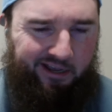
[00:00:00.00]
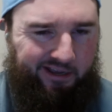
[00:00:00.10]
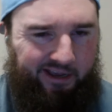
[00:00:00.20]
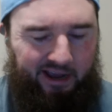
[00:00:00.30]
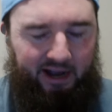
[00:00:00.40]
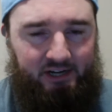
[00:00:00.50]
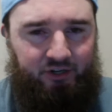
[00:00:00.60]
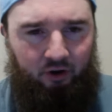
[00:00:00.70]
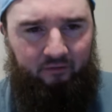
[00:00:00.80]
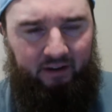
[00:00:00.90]
Yeah, I just
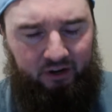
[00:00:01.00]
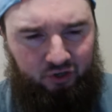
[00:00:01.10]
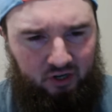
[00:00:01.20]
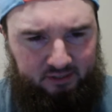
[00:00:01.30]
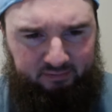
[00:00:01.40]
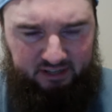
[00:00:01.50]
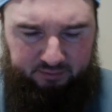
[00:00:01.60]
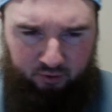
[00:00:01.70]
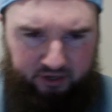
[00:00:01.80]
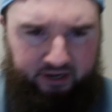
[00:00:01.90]
don't know if I can trust
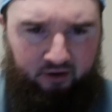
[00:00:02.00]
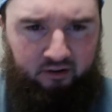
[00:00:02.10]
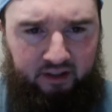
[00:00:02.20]
Pittsburgh here.